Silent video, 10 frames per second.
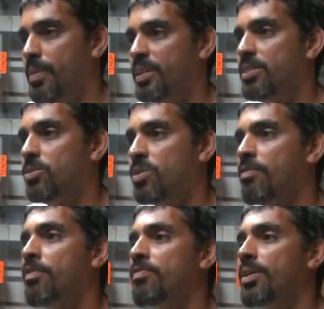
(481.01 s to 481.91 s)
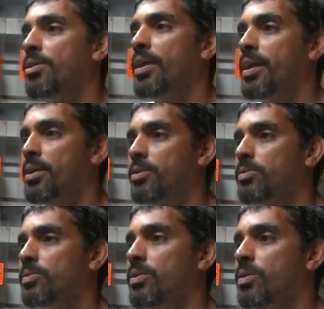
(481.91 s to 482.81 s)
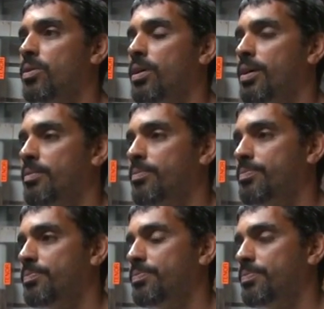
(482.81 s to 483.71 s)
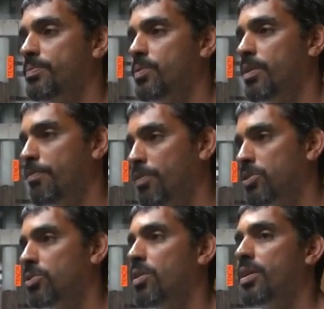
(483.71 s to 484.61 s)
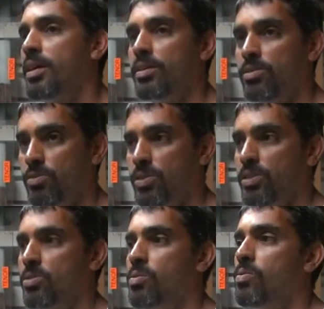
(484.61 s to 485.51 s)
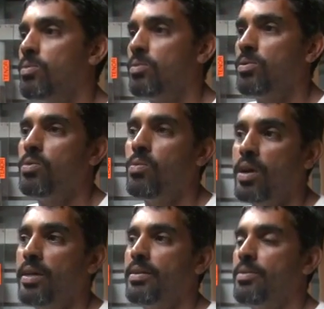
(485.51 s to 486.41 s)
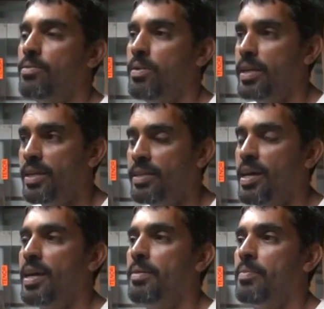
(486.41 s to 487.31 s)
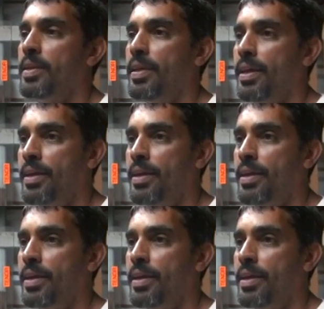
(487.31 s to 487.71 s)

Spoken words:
I still trying to figure that out. You know, when I first started, I used to just do one at a time, and